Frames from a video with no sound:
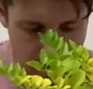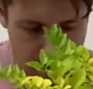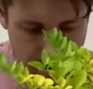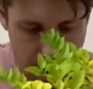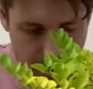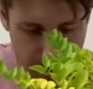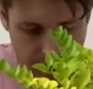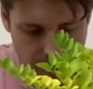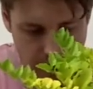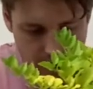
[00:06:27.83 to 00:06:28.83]

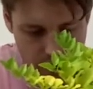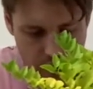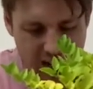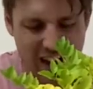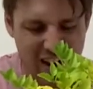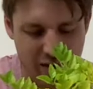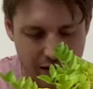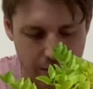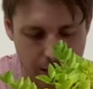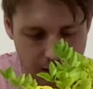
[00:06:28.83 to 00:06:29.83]
airy, not airy,
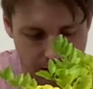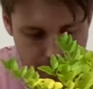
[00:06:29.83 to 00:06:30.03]
but